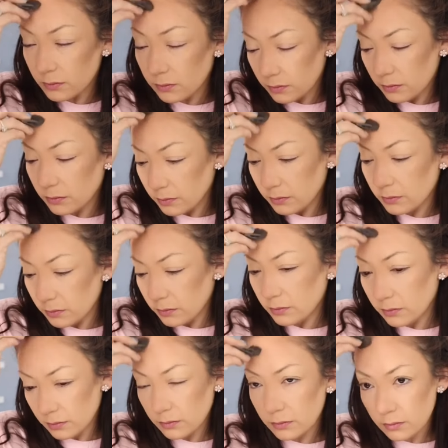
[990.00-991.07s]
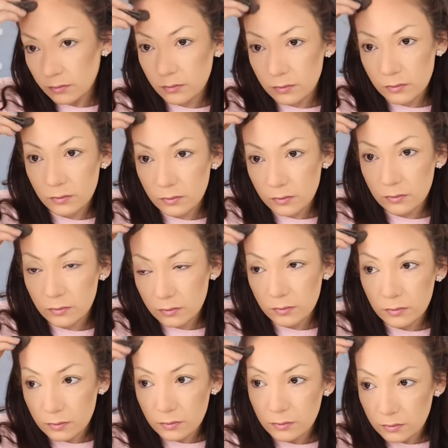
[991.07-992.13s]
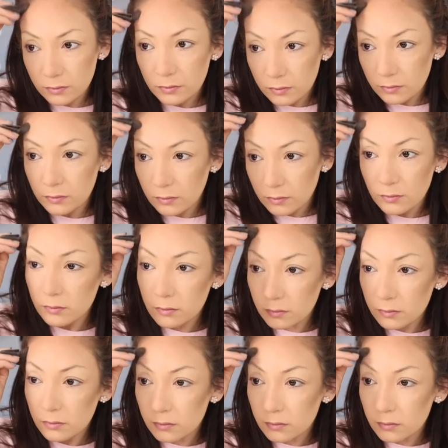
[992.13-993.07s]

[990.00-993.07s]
[no speech]